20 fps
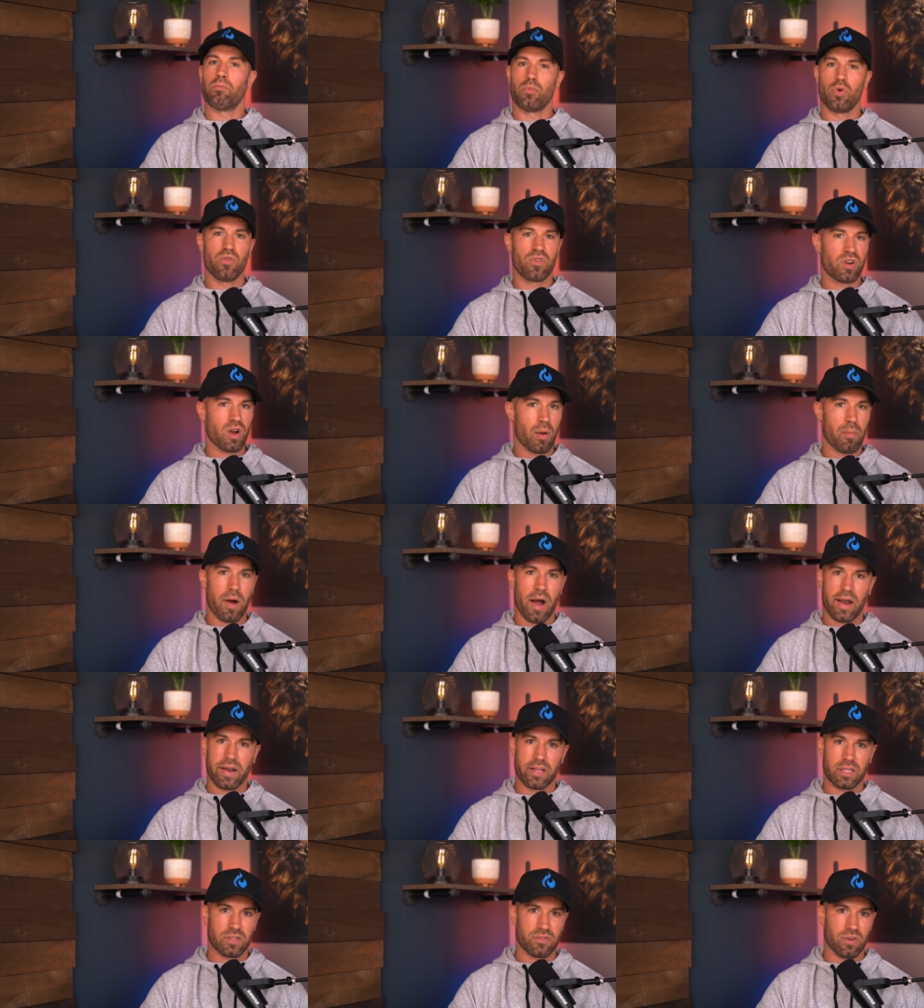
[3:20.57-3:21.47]
moving our
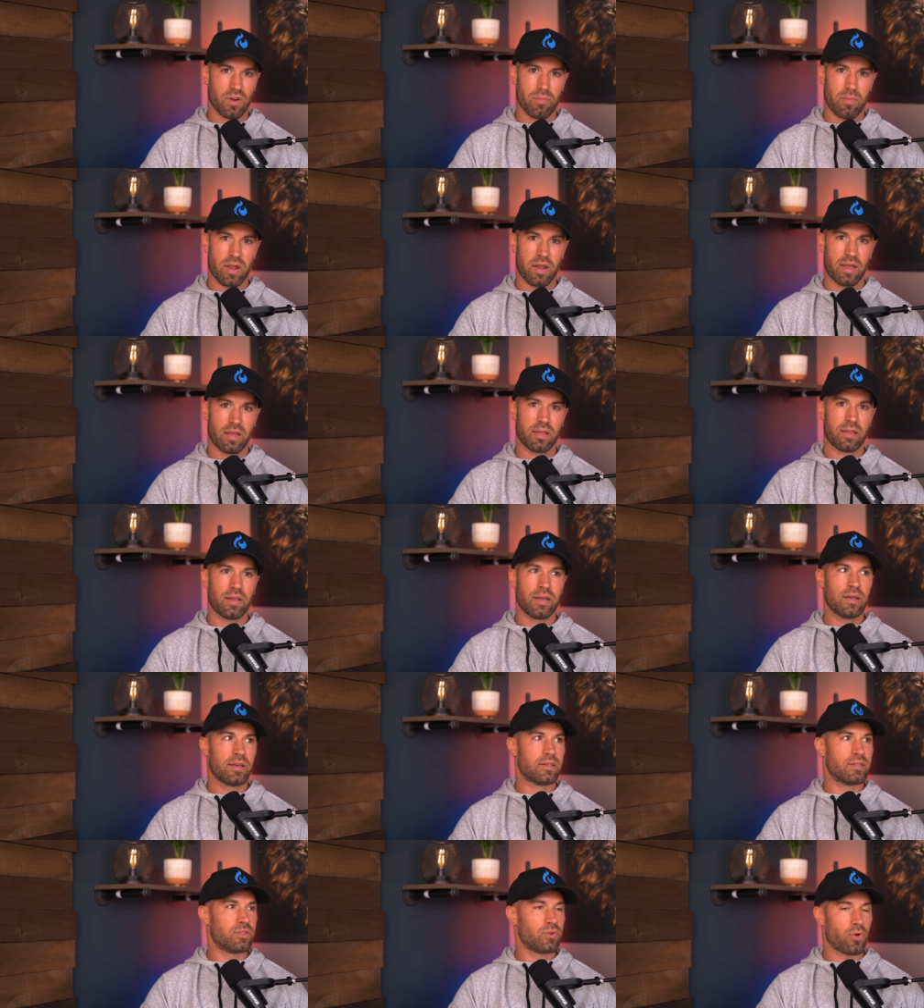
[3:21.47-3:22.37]
bodies for a minute,
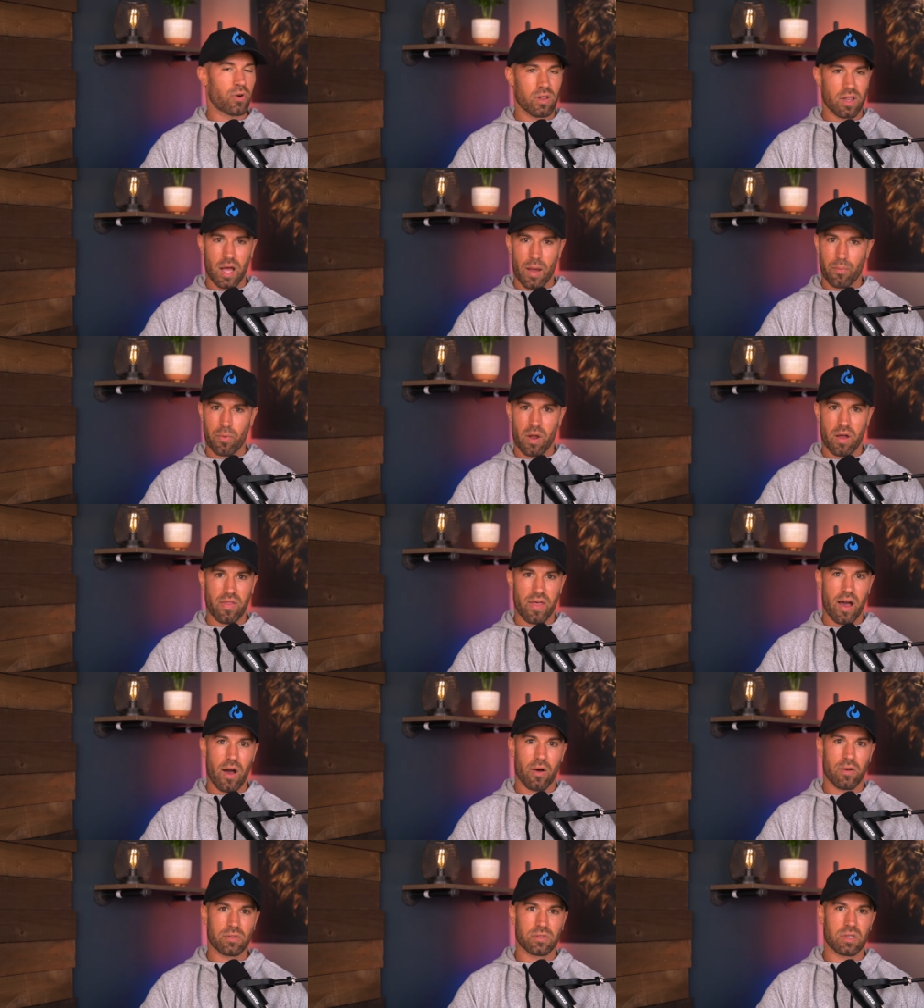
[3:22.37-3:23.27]
doing a lap around the
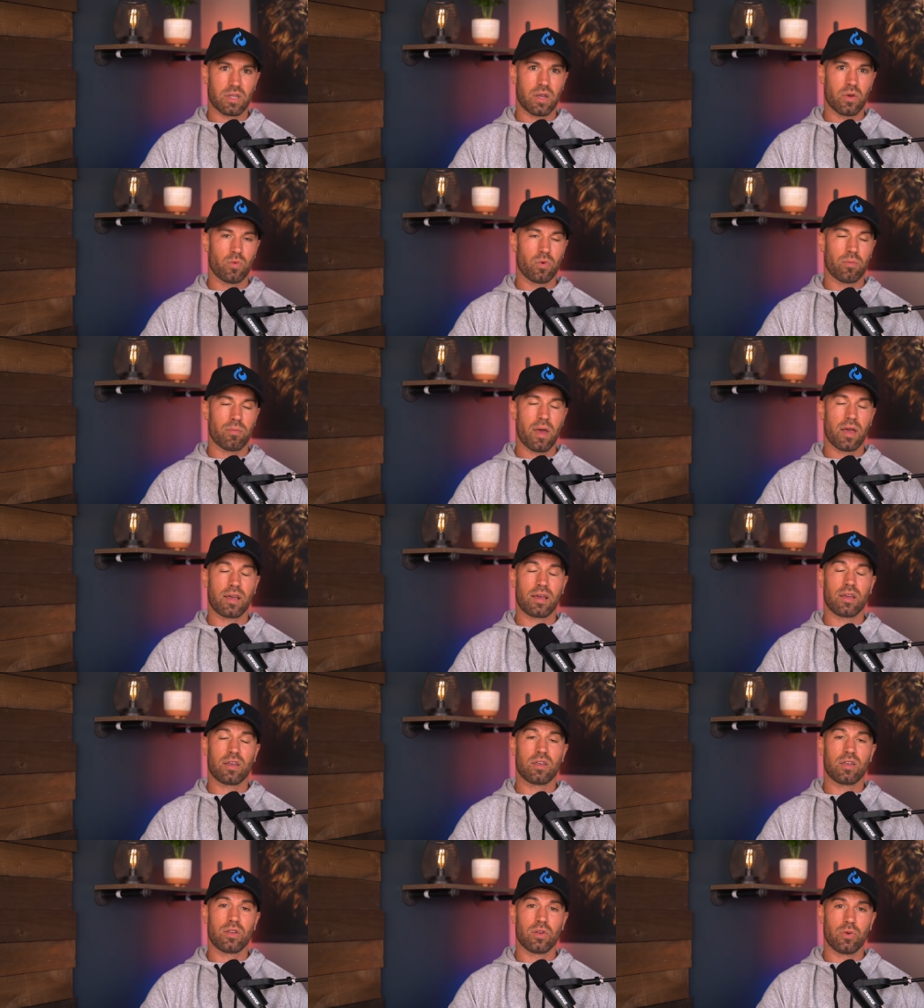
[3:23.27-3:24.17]
house, it will make
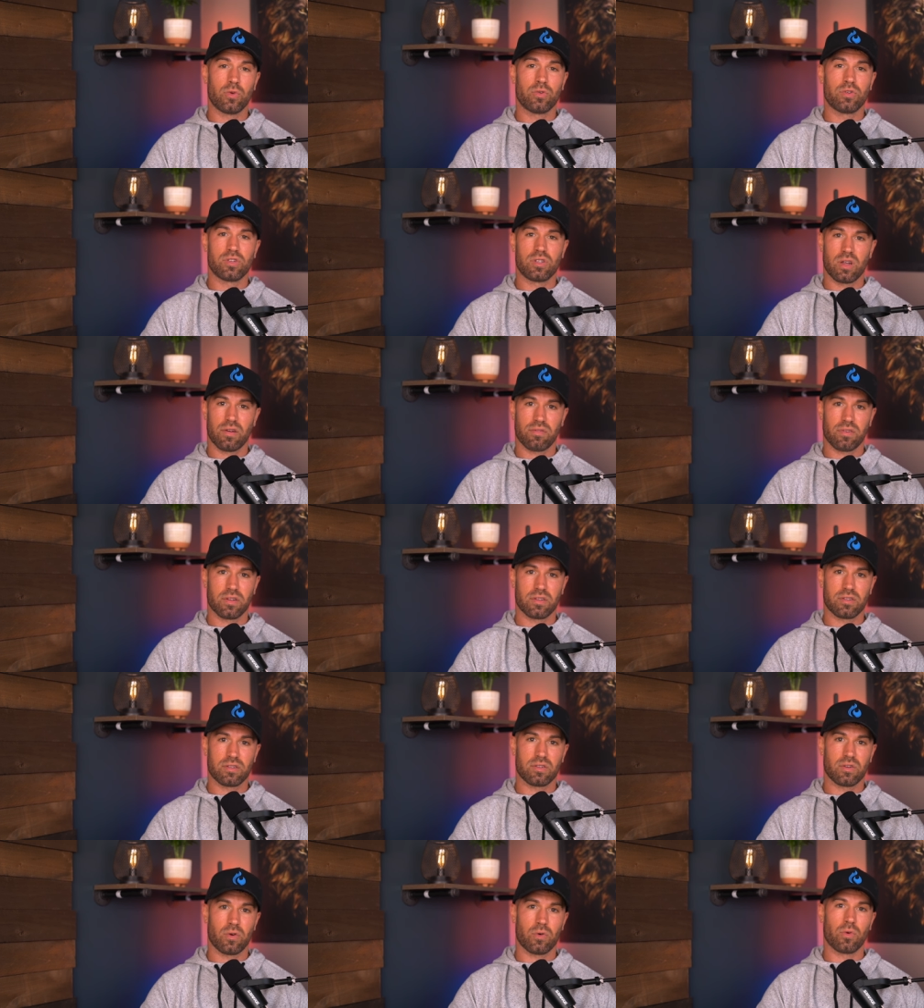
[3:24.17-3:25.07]
a huge
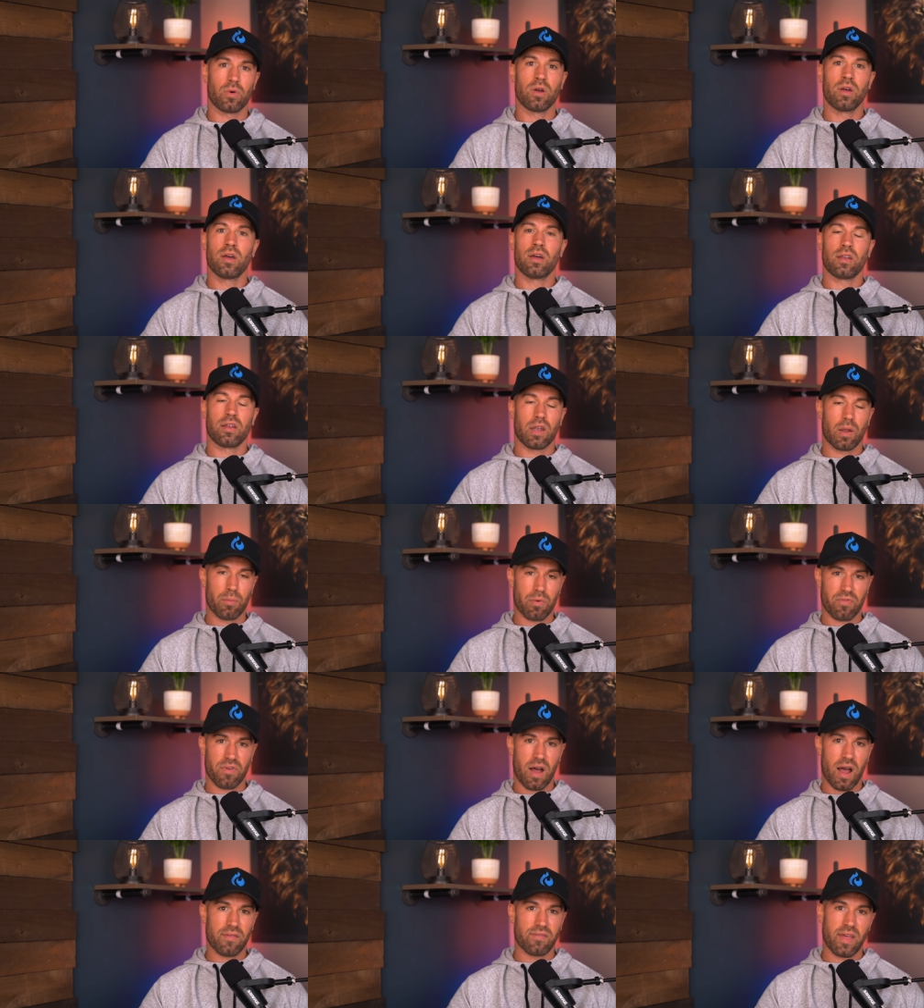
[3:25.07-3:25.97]
difference. So number
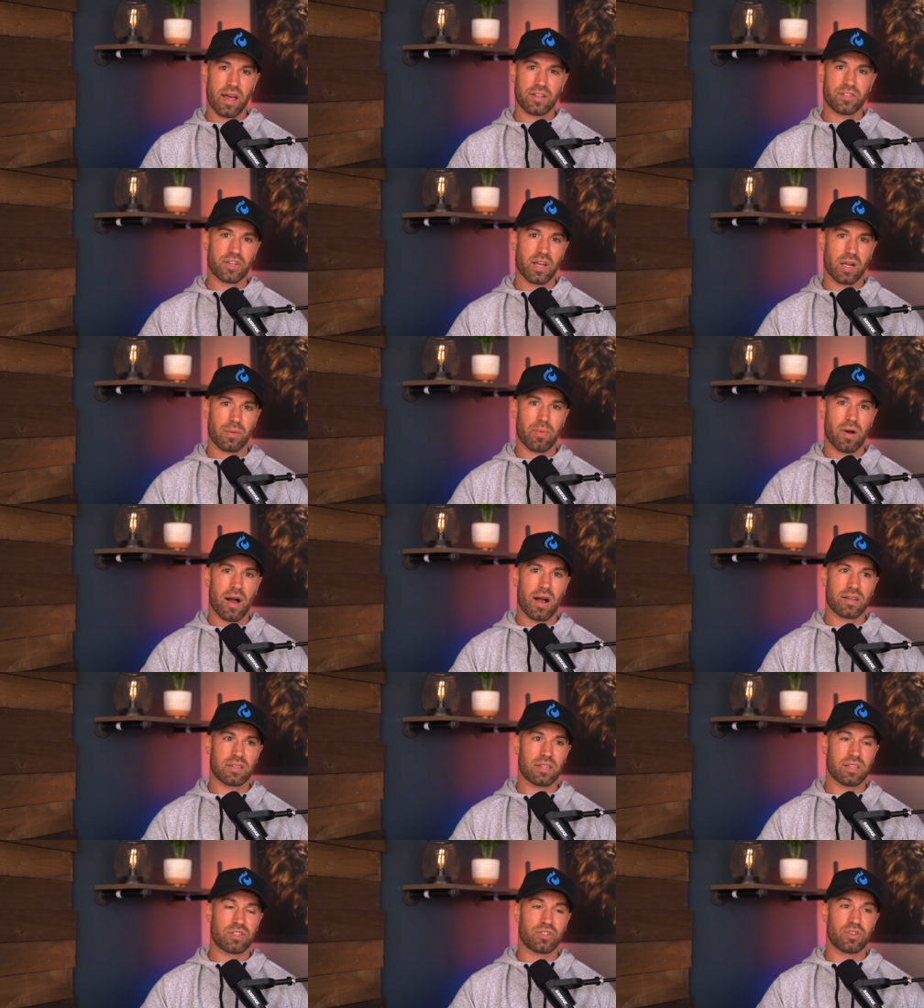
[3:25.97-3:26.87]
five, that
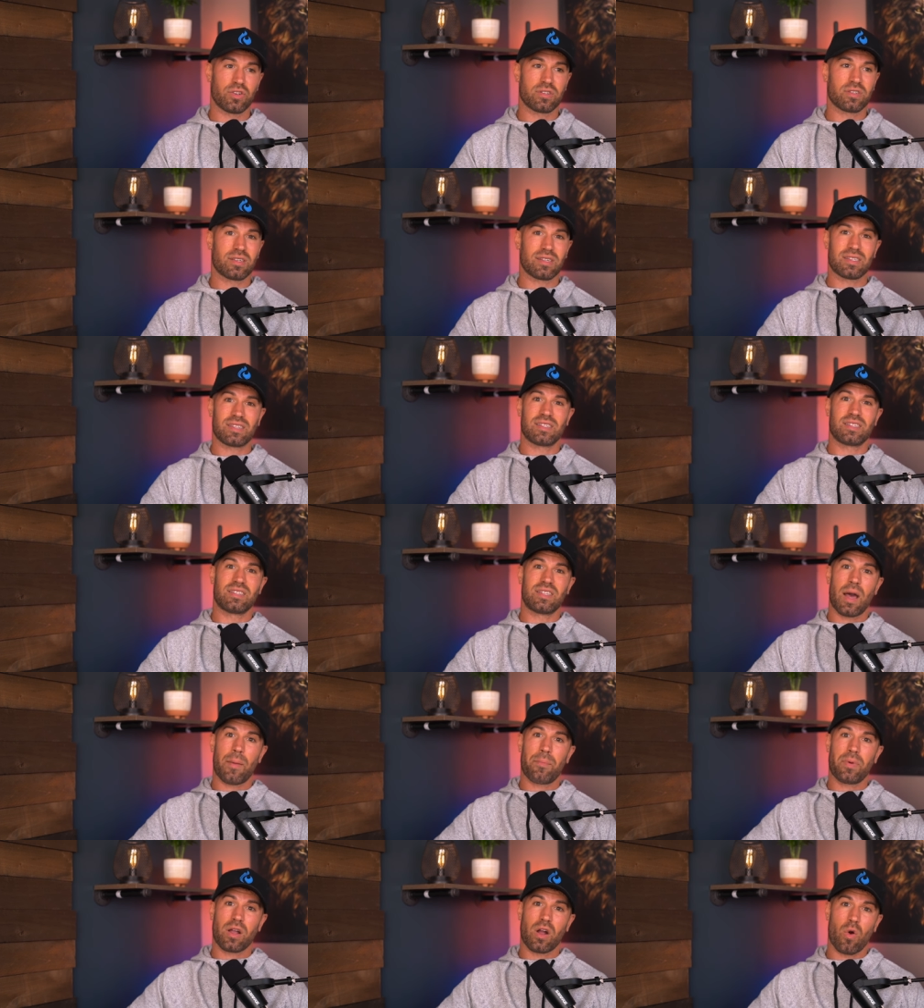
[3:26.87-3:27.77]
checkbox is just
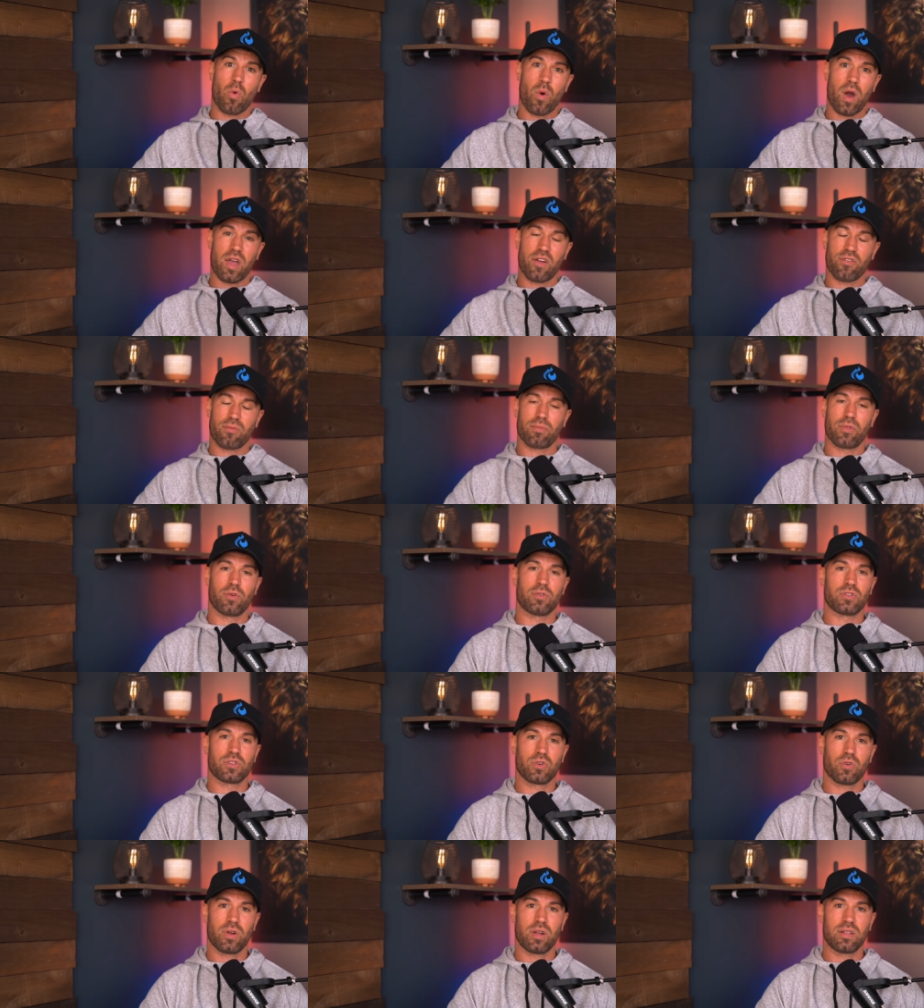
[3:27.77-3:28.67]
stepping away from
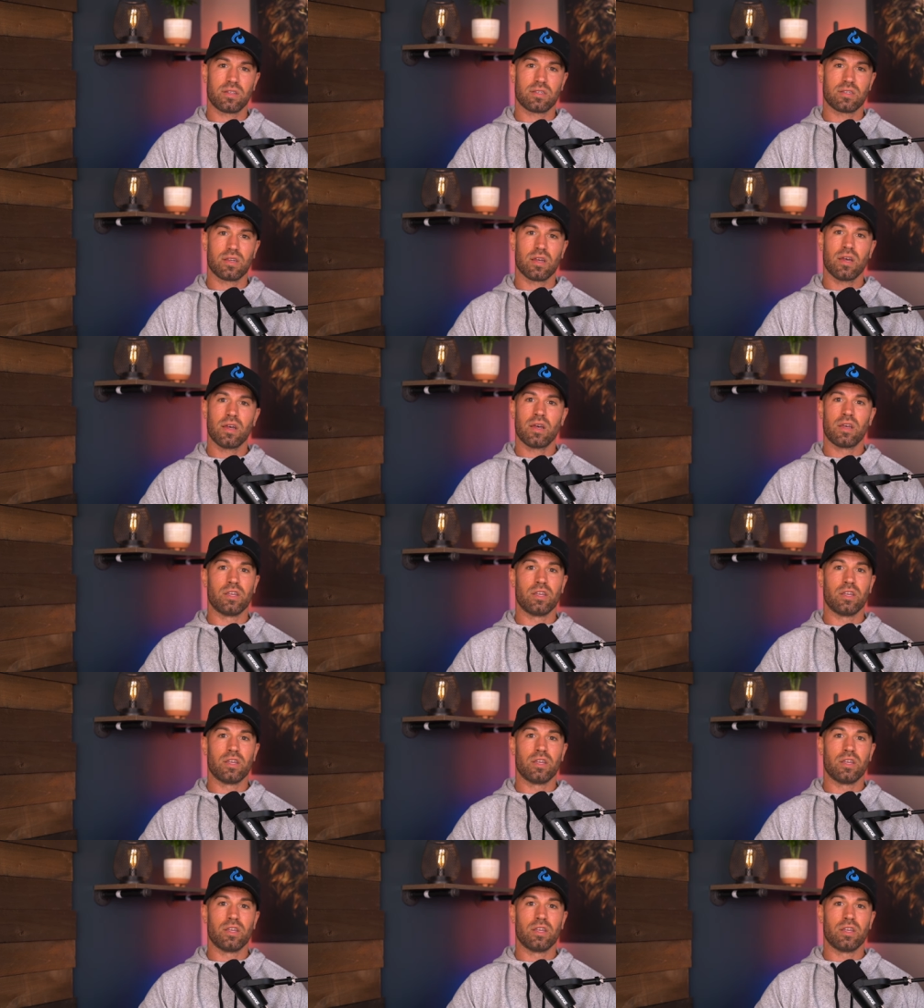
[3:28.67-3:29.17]
those screens.